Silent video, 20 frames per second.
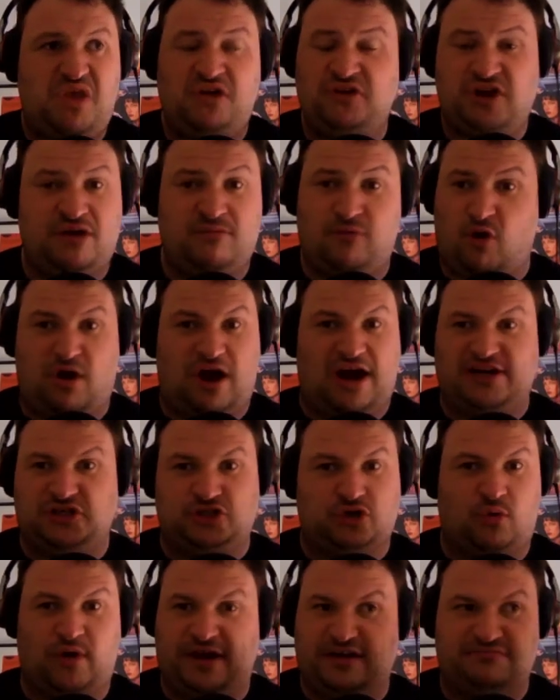don't get me wrong, I
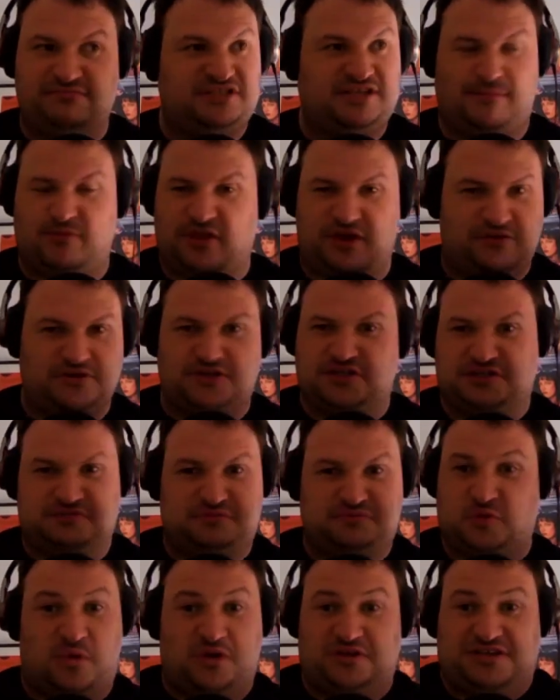enjoyed some of those
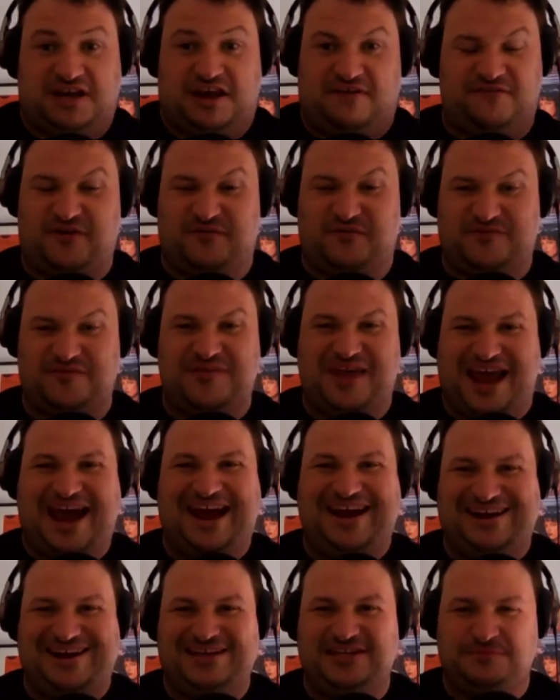Schwarzenegger films from the
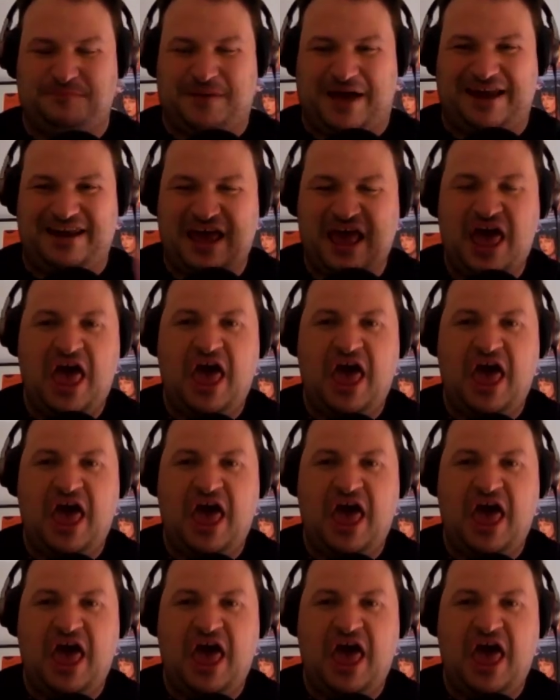80s, but